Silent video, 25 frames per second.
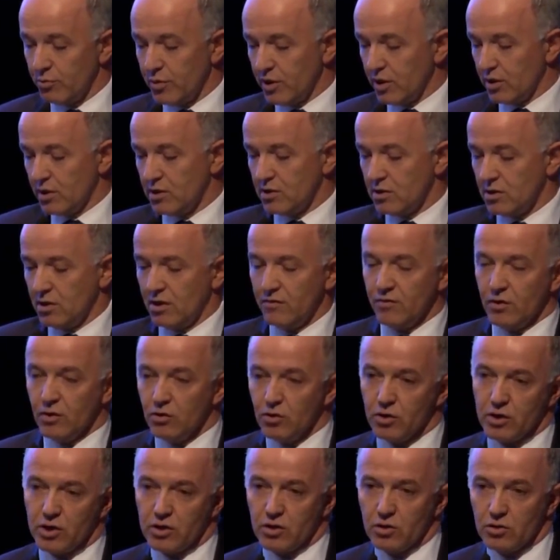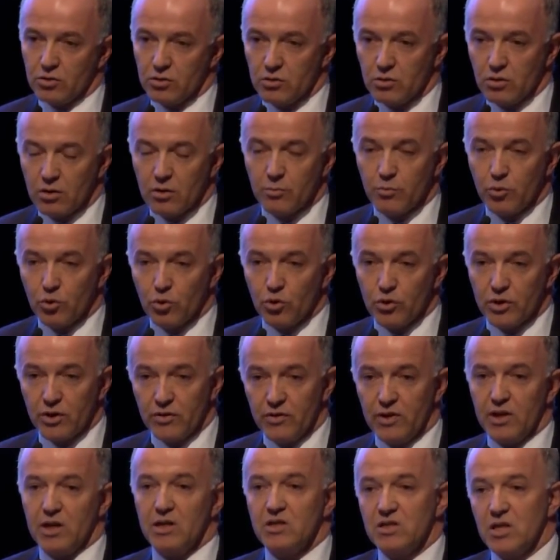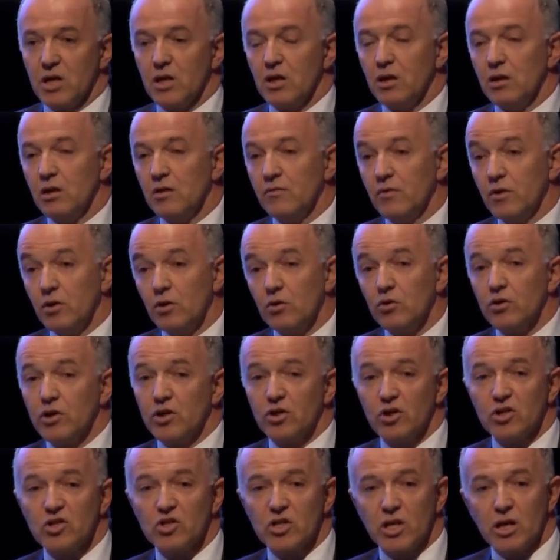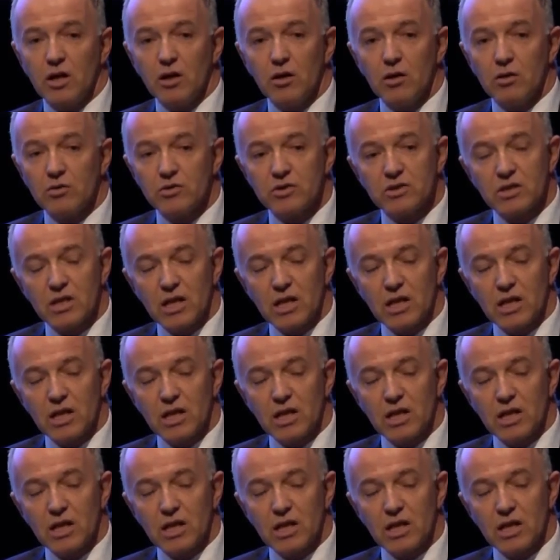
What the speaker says: because if you look at the board and the executive and you look at your shareholders,